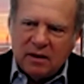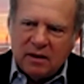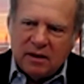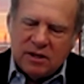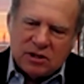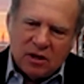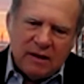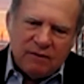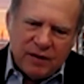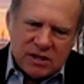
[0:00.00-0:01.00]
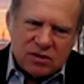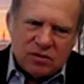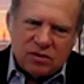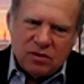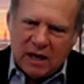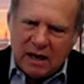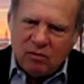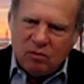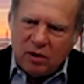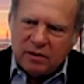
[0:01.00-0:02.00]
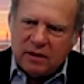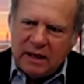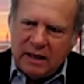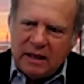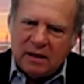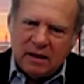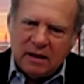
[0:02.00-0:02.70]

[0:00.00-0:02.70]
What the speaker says: And so the investors do not want any